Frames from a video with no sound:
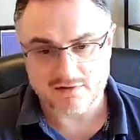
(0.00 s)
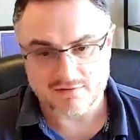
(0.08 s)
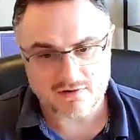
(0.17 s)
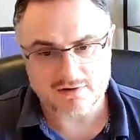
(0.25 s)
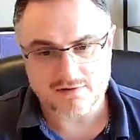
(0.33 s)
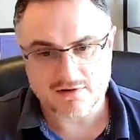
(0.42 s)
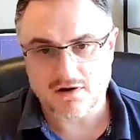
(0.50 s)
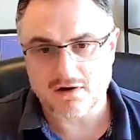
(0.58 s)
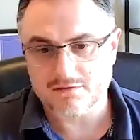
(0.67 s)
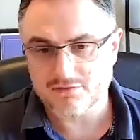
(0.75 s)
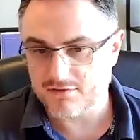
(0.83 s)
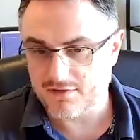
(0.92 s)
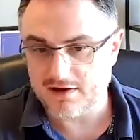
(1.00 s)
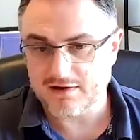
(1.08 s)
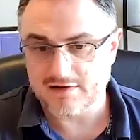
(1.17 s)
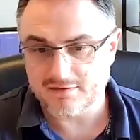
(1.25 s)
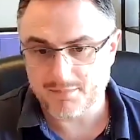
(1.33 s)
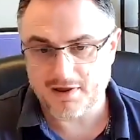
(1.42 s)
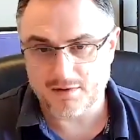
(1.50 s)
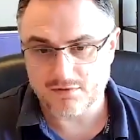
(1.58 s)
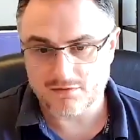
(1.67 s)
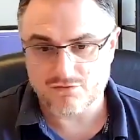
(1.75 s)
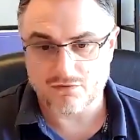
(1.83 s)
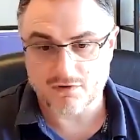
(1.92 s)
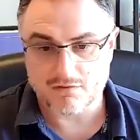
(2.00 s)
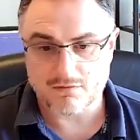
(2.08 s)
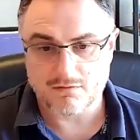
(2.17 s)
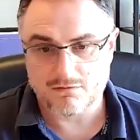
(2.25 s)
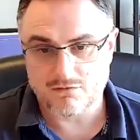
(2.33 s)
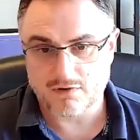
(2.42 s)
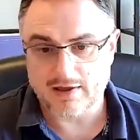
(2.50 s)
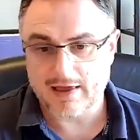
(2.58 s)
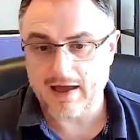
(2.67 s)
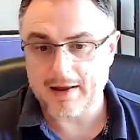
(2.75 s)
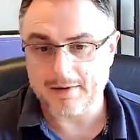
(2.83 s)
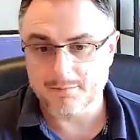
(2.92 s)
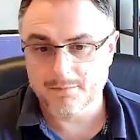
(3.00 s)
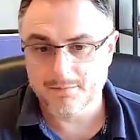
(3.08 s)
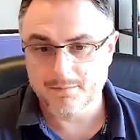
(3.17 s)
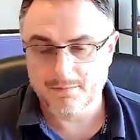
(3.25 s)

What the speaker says: assigned cards that they need to play with during a game,